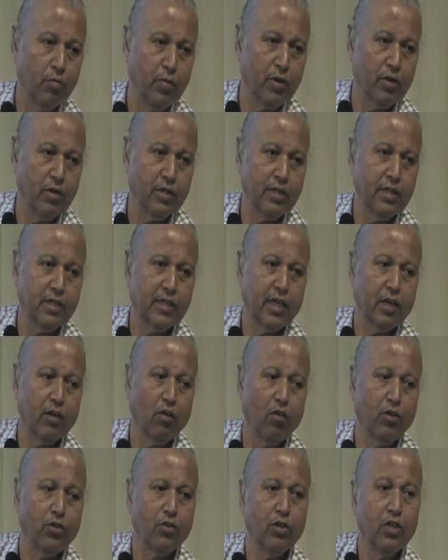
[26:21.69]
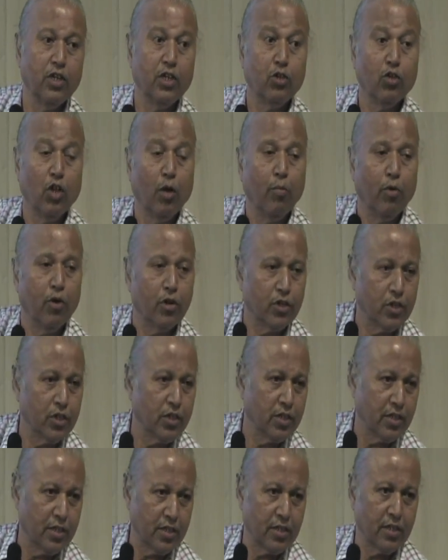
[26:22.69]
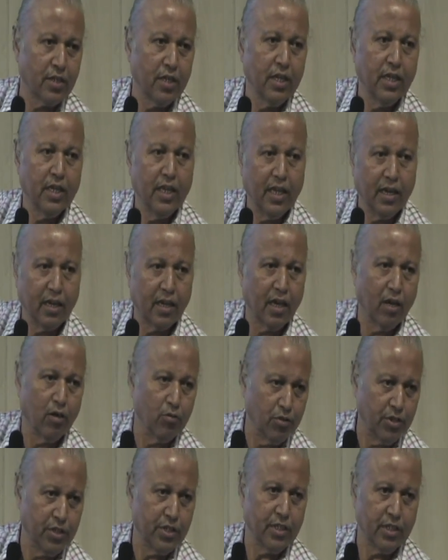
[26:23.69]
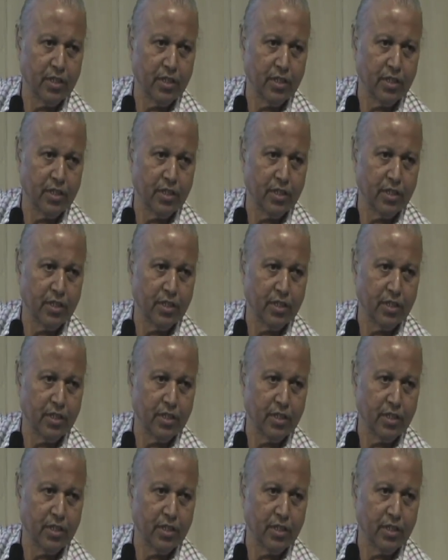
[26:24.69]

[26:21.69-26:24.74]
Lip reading: because it can also lead to abortion in cows.